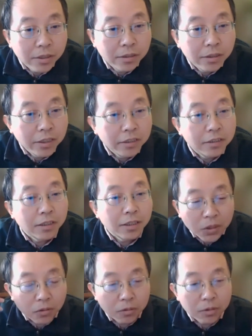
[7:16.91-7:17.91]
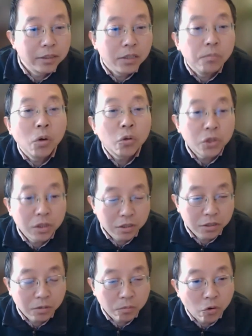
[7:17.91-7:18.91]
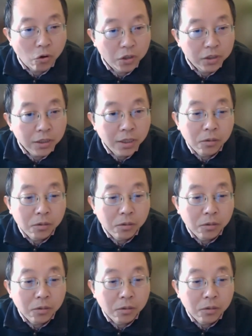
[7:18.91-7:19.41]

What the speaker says: They need, the emotional support,